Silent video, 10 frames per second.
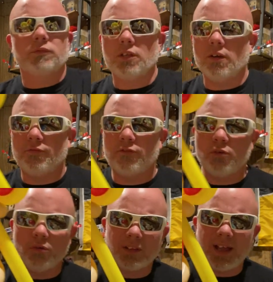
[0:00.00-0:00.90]
the
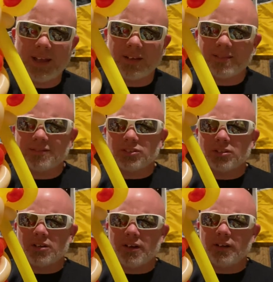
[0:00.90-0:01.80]
full thing.
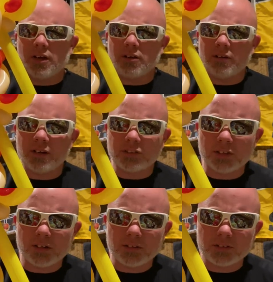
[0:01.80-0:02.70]
So there you go. There's
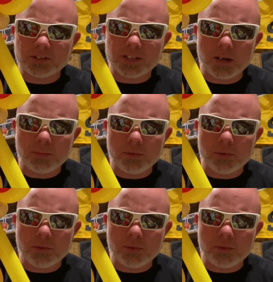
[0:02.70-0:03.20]
your Sailor